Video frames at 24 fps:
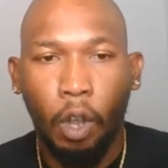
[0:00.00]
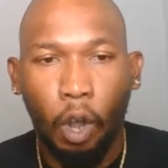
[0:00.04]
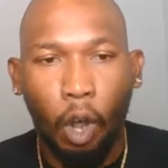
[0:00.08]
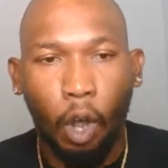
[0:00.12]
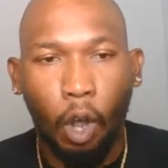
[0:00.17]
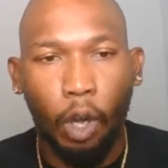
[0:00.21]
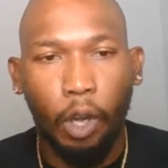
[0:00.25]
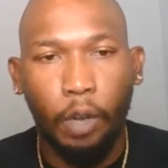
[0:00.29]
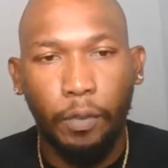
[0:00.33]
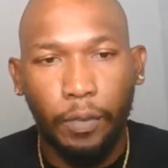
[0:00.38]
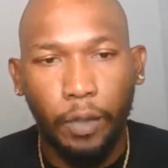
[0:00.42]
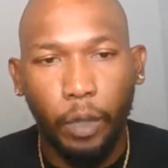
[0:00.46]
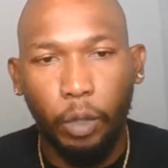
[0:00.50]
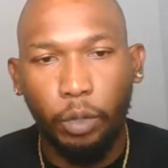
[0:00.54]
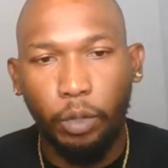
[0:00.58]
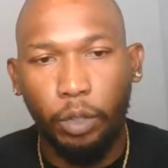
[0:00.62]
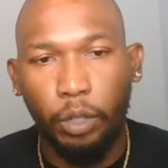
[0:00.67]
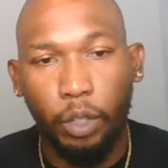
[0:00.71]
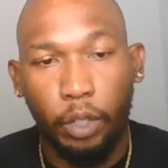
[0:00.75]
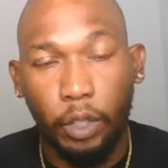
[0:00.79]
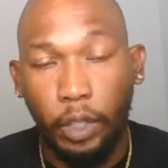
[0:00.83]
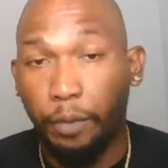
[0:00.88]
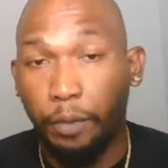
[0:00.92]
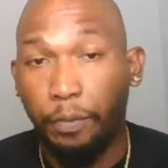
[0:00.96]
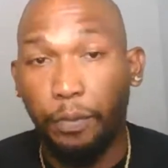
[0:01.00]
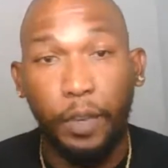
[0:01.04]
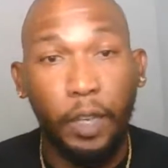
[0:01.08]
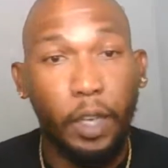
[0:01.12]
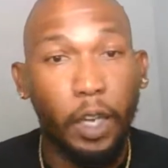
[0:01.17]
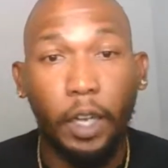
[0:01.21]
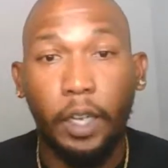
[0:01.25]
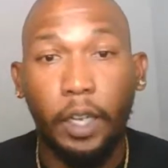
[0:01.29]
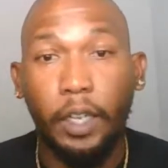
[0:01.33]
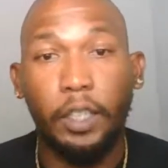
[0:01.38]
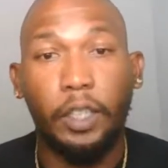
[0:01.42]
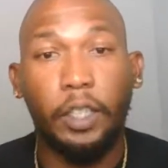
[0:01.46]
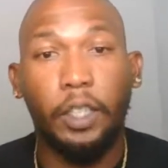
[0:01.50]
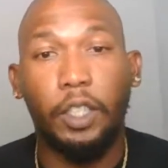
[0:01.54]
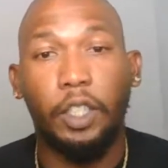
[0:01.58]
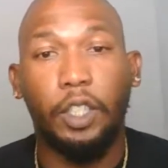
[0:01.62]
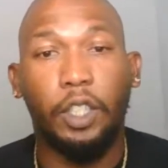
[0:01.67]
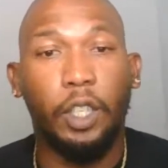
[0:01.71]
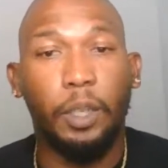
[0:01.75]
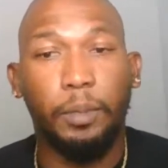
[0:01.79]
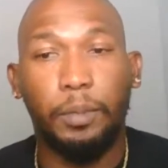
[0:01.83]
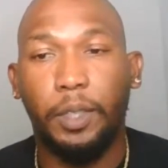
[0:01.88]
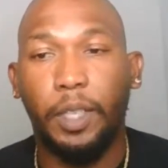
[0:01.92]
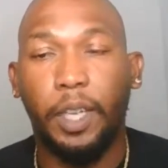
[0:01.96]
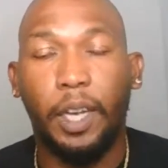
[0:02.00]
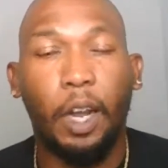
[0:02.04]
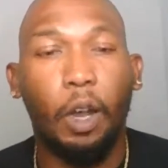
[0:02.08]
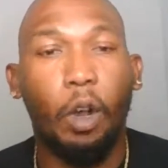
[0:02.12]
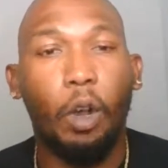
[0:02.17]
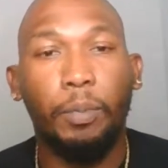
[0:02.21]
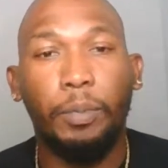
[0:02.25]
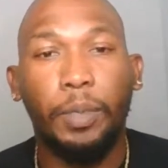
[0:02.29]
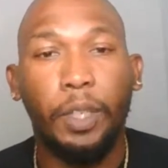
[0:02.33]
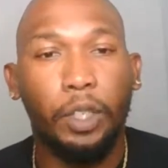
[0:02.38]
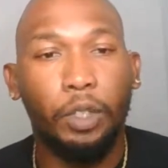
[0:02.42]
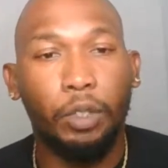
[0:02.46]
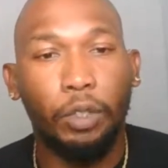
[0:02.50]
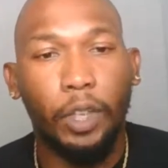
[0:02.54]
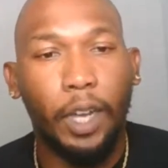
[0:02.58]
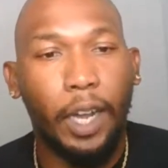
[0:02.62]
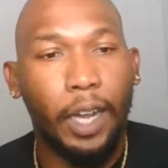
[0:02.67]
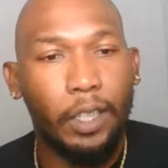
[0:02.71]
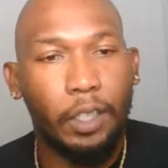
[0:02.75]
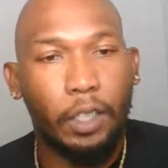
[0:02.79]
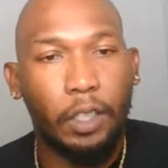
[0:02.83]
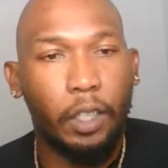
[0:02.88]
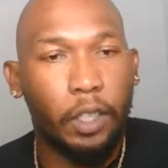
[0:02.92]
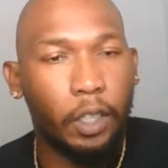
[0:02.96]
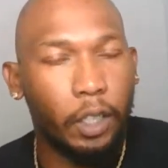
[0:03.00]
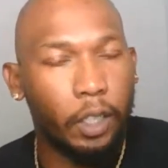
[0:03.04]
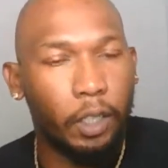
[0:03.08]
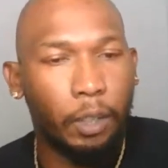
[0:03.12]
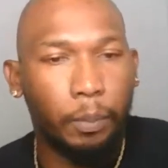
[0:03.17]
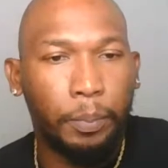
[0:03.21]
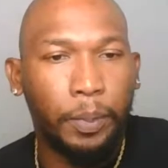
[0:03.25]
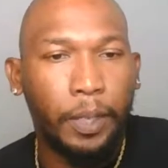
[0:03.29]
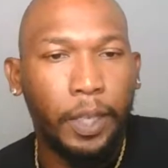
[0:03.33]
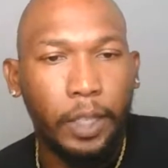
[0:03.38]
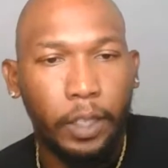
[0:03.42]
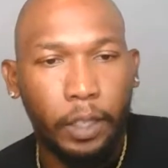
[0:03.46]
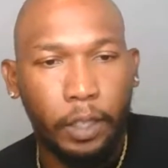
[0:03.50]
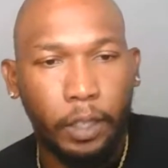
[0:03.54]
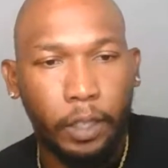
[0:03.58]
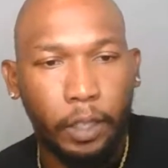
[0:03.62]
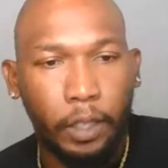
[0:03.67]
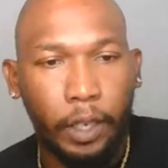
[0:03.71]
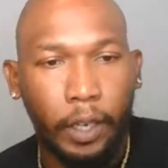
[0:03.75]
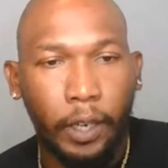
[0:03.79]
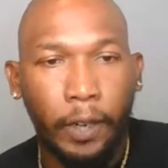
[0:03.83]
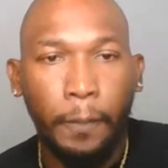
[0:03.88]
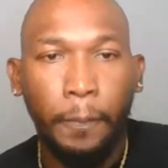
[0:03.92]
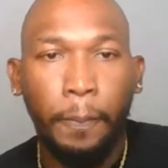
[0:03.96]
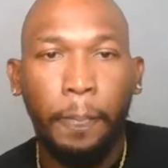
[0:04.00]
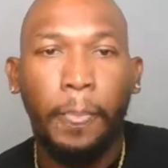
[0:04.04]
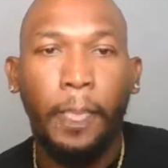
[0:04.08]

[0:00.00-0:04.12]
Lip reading: All of those are different nuggets and gems that I hope that you guys took into place tonight.